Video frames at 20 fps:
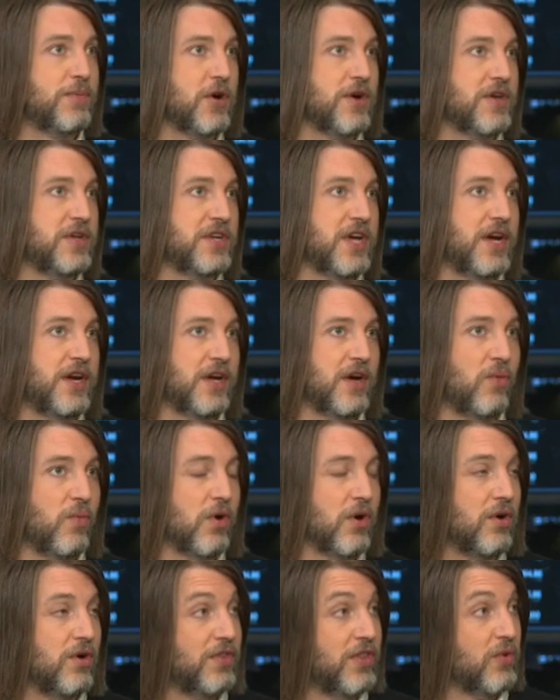party data
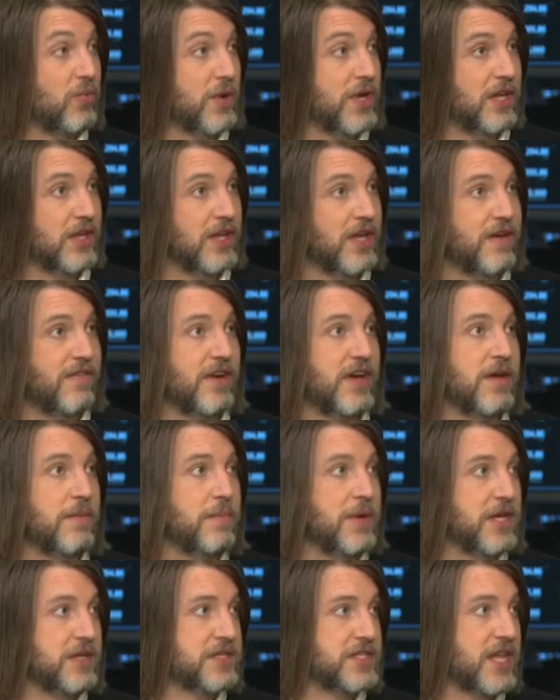world that we live
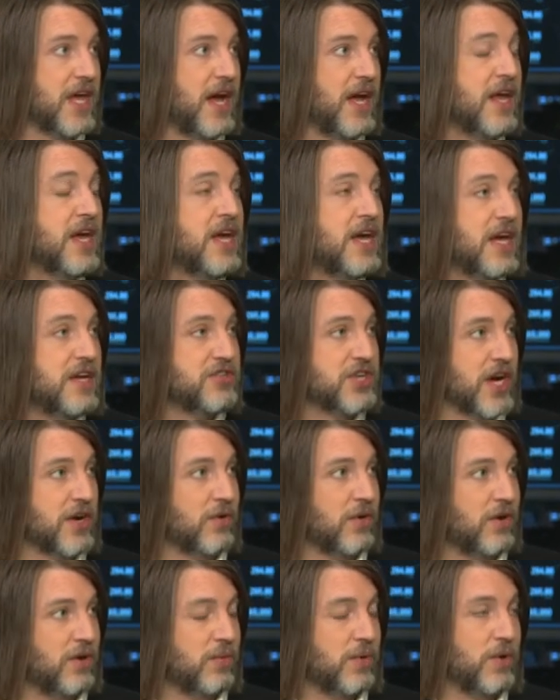in means that, in
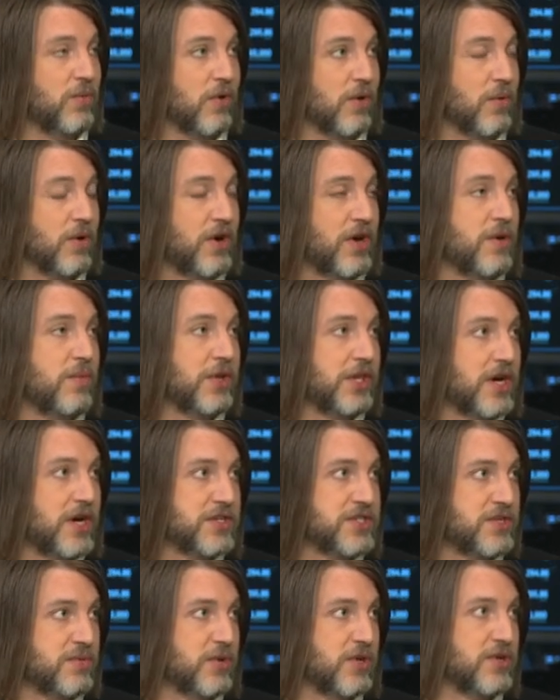general, when we're working with
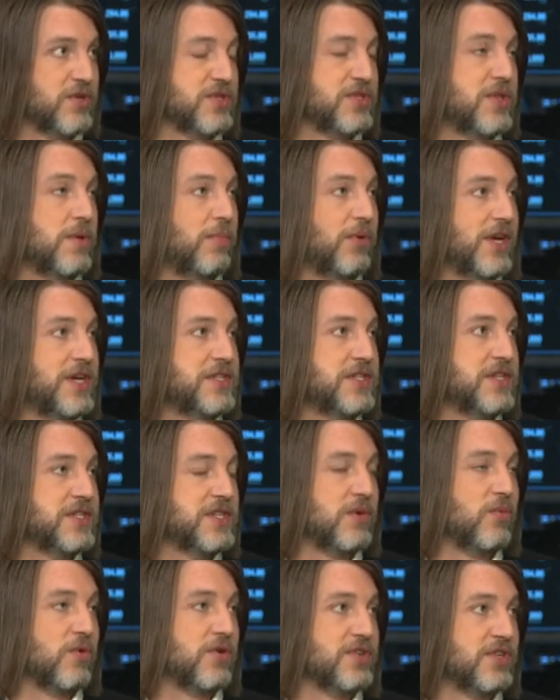customers, the places
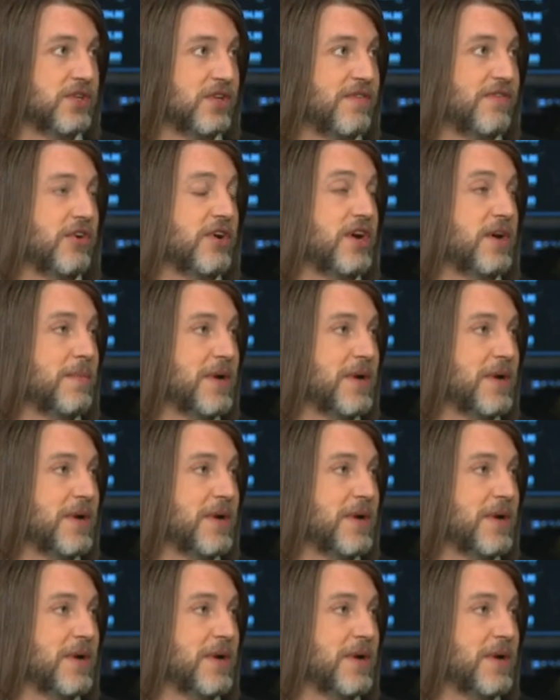that we're delivering